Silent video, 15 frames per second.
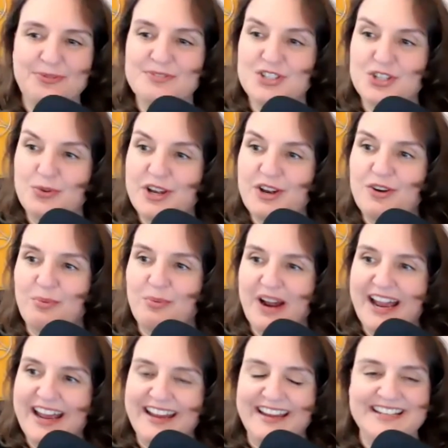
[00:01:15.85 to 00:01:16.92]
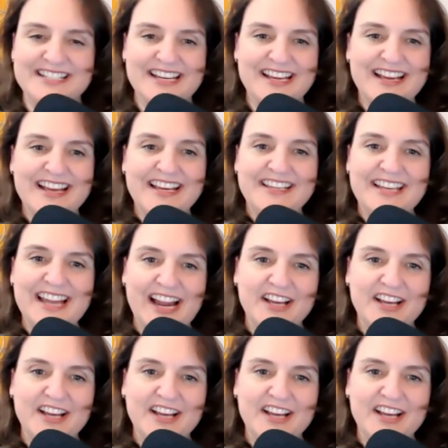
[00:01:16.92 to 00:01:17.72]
Doing great. Yeah,